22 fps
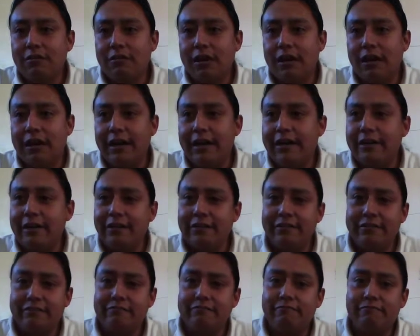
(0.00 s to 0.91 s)

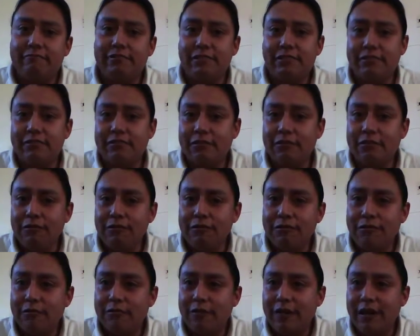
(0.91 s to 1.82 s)
I just go
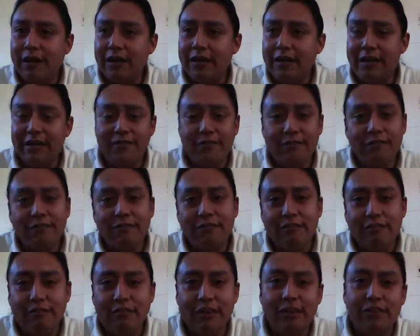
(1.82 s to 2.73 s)
to find
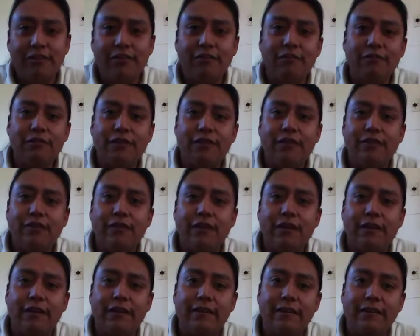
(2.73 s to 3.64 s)
even other
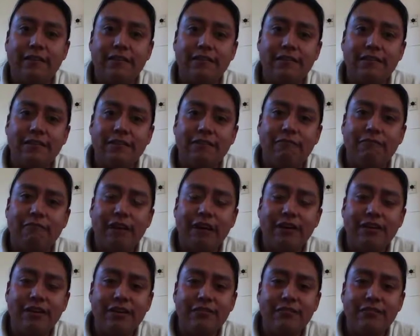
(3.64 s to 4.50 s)
thicknesses of wire.